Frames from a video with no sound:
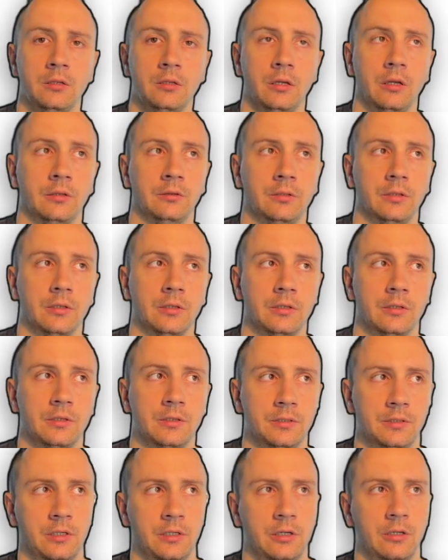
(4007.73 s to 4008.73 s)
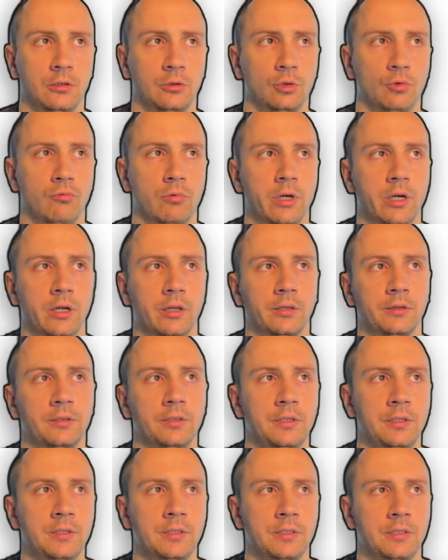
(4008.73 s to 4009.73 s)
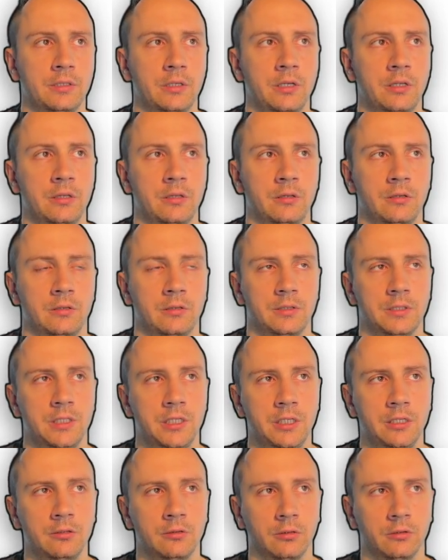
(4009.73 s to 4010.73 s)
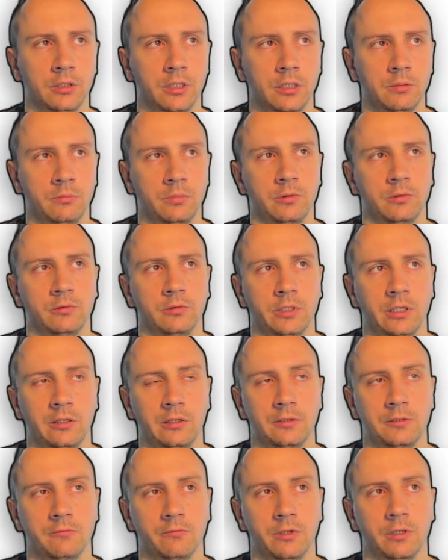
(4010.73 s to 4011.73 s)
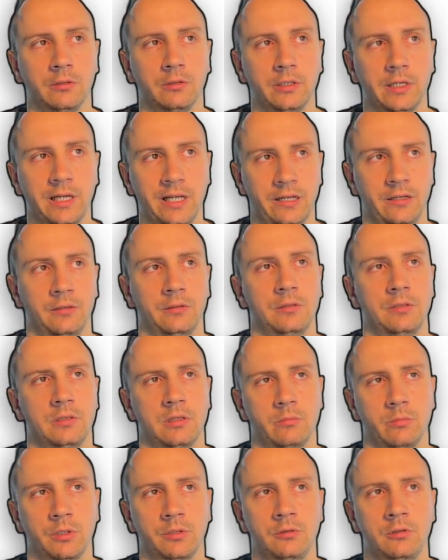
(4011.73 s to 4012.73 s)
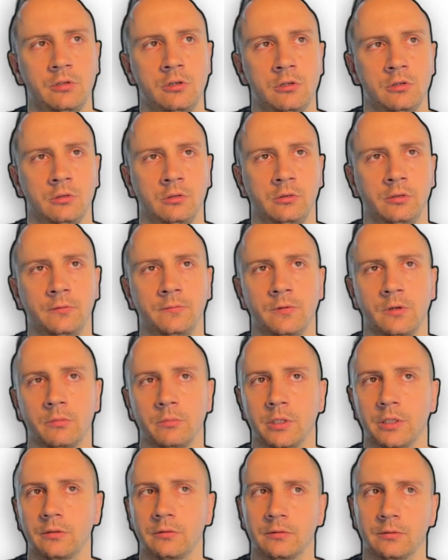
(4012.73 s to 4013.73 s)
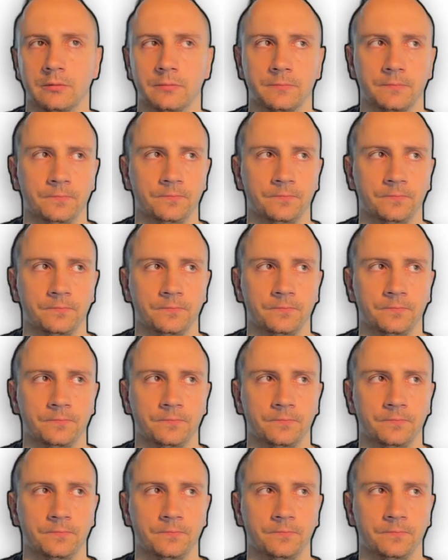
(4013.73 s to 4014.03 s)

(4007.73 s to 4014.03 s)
And the second one is taking signal number as well and some additional information.